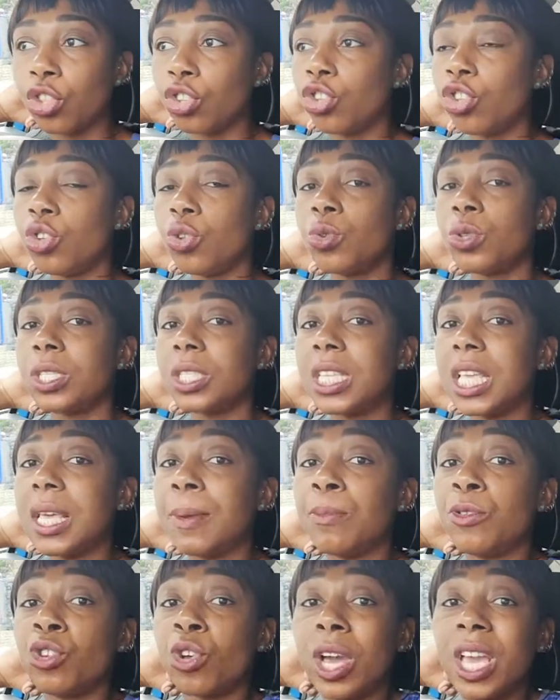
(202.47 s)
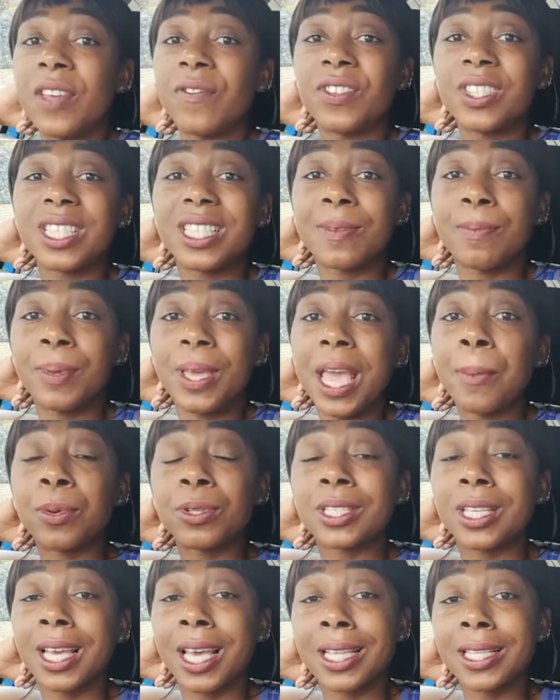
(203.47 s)
You seem not even to be able
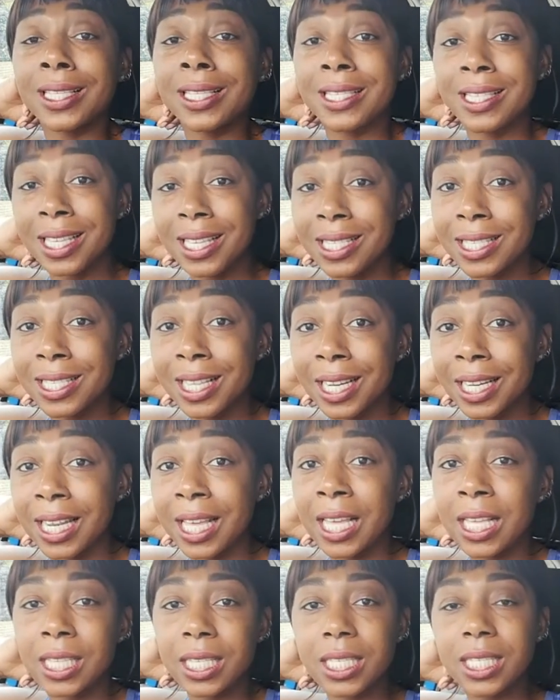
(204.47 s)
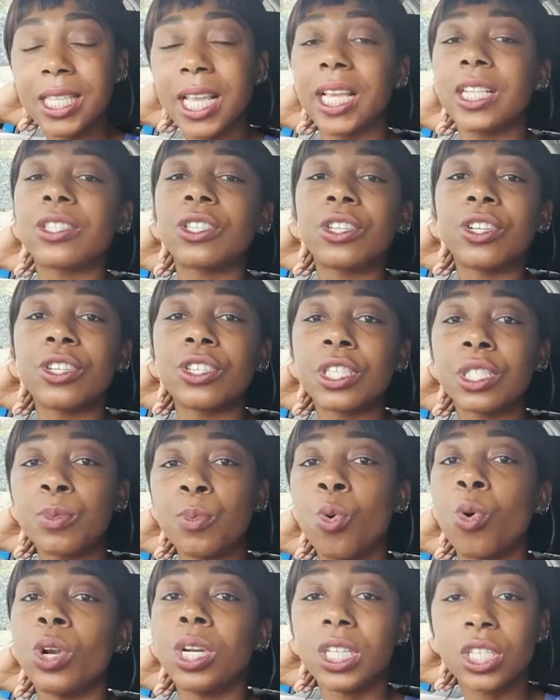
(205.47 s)
to consistently stick to the
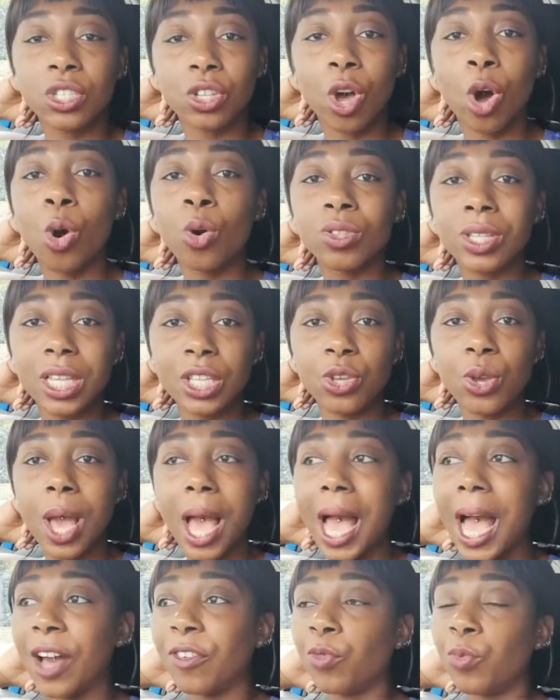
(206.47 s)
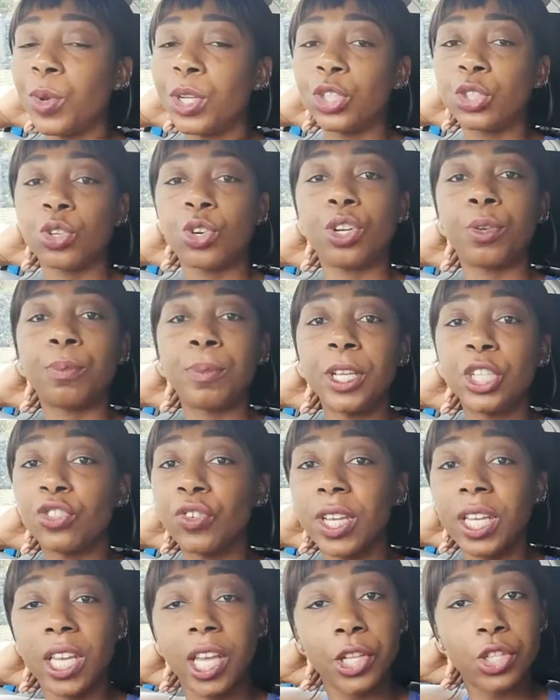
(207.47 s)
smallest goal that you have, which could be
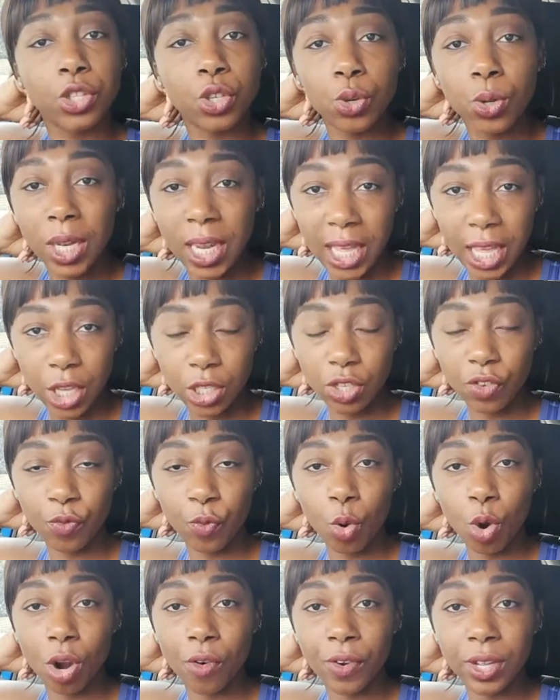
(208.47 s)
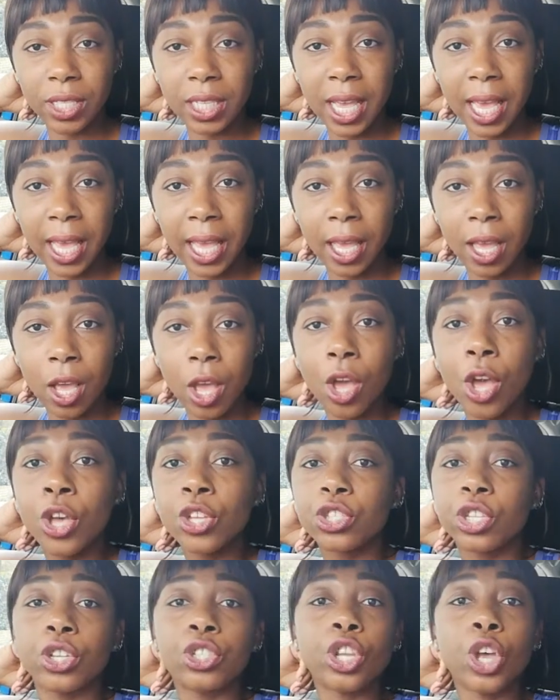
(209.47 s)
drinking two litres of water a day.
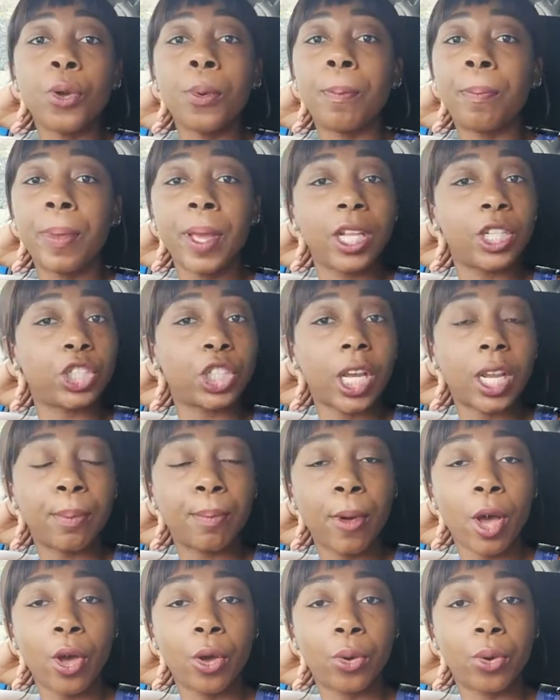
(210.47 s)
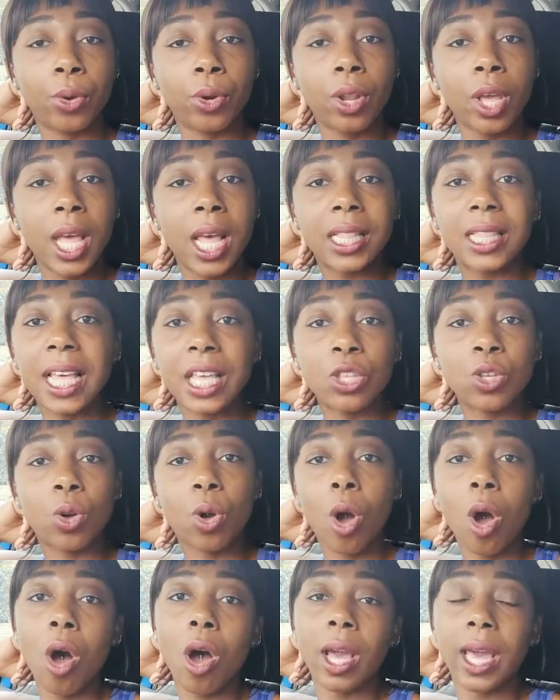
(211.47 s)
So don't bitch and moan that you
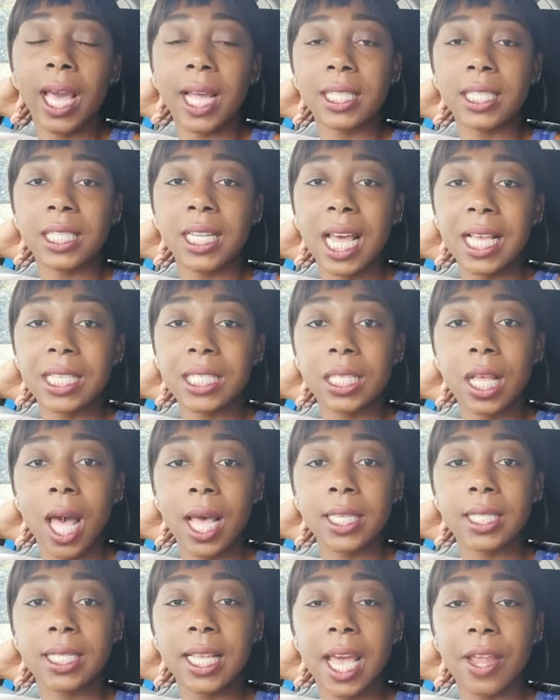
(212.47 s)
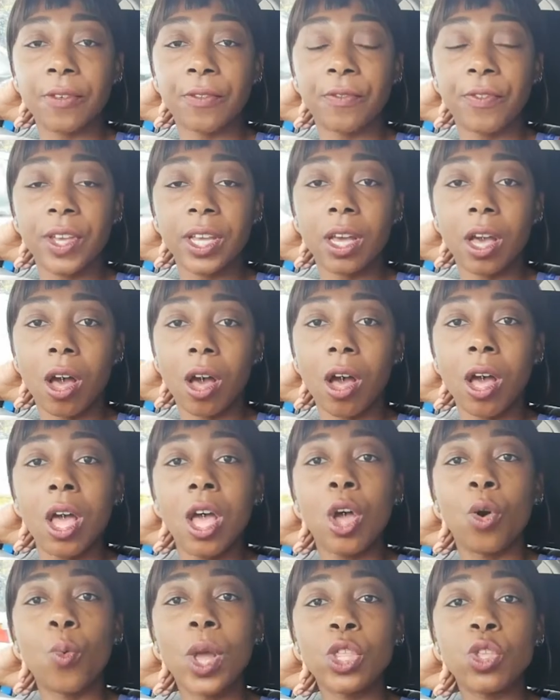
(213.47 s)
can't get to that size ten figure
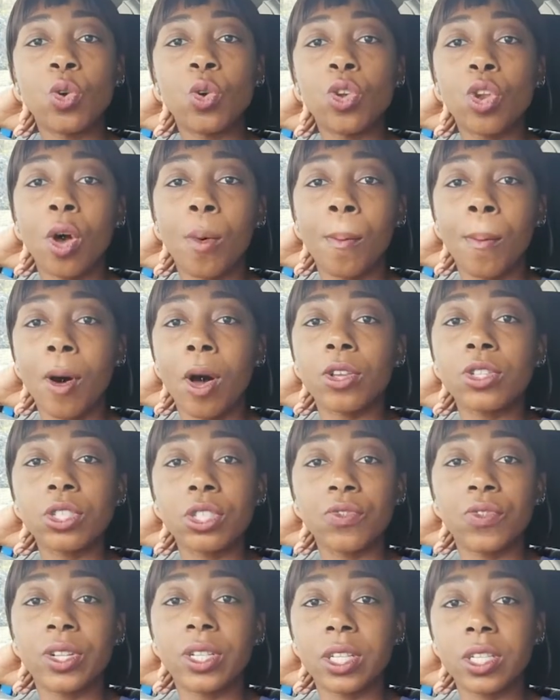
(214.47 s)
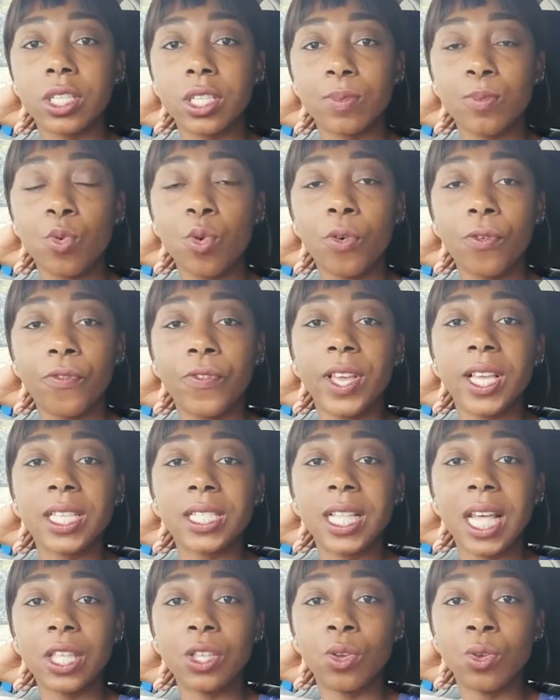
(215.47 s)
when you're not mastering the small
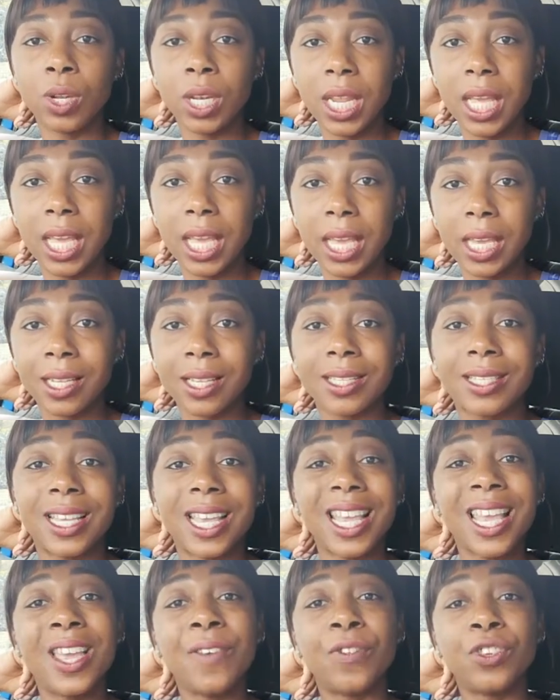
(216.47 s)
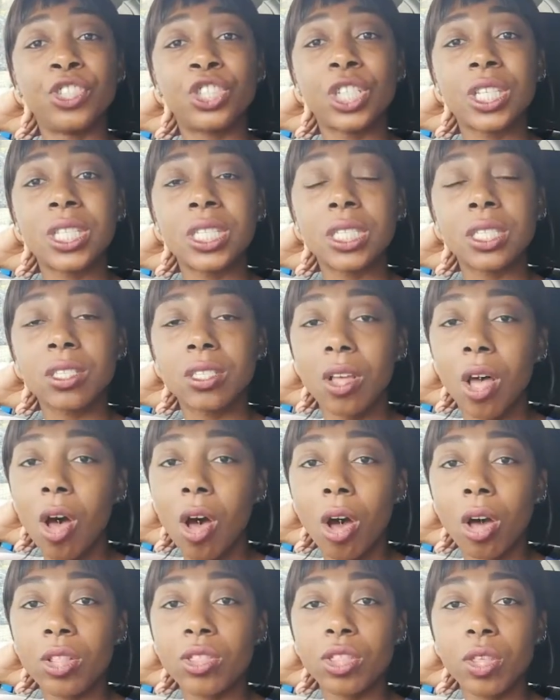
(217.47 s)
things that you need to even just
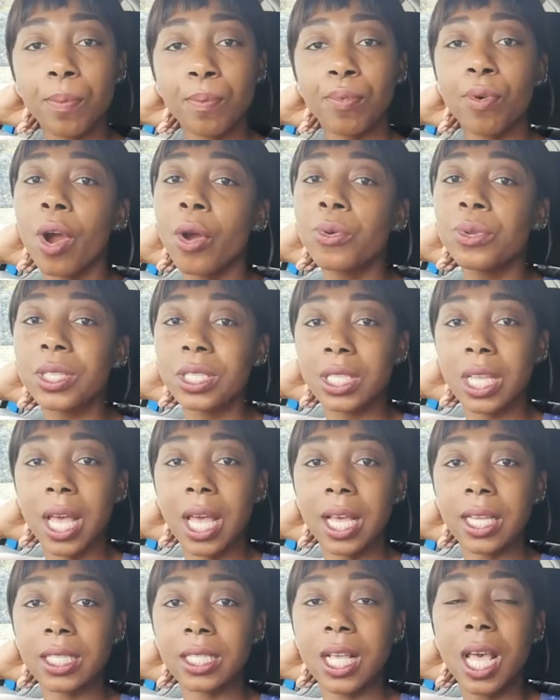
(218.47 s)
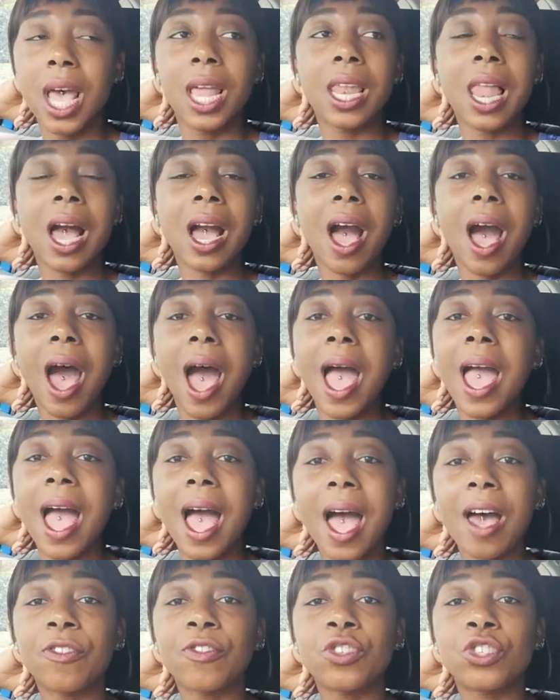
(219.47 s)
start the process. Like, I
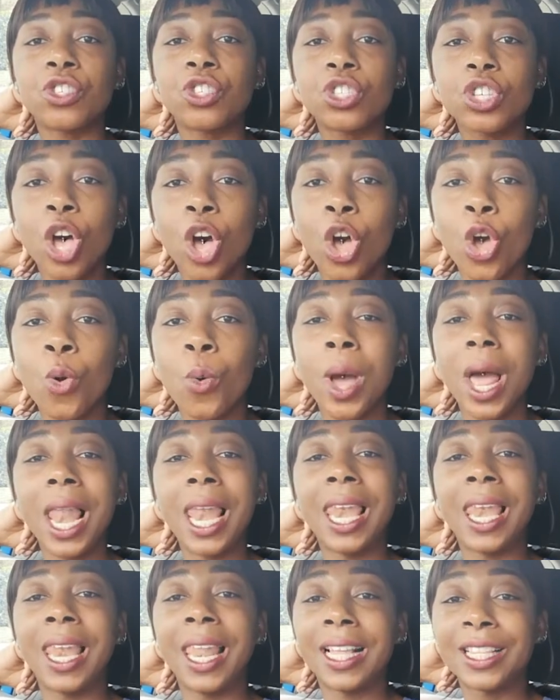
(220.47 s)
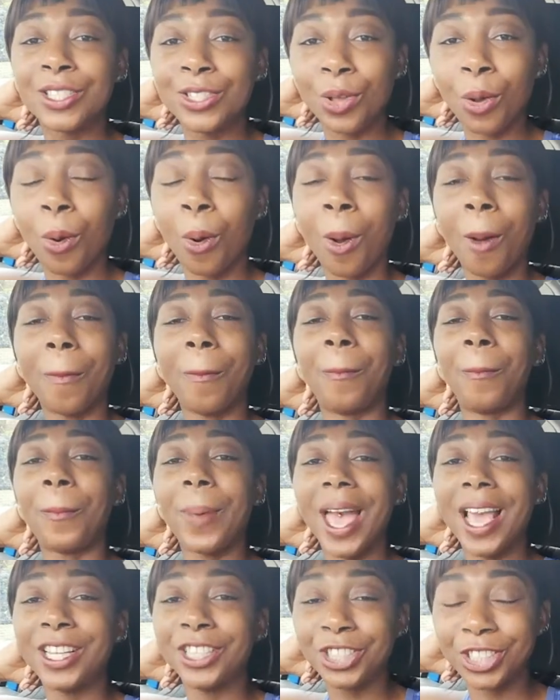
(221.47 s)
have so little
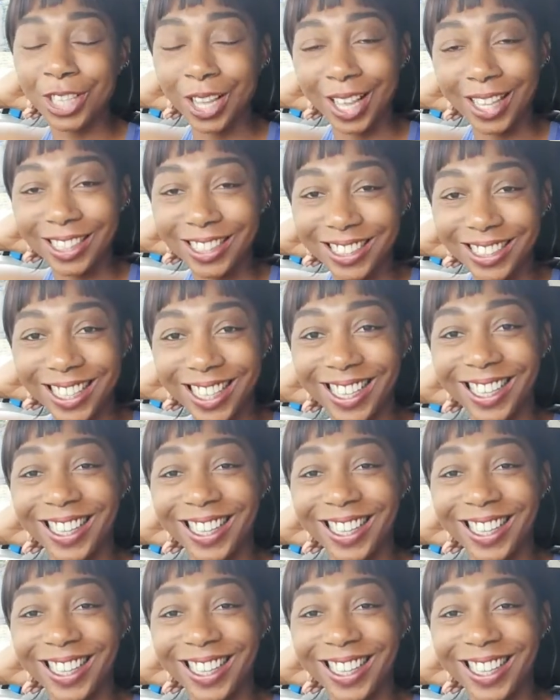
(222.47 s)
patience.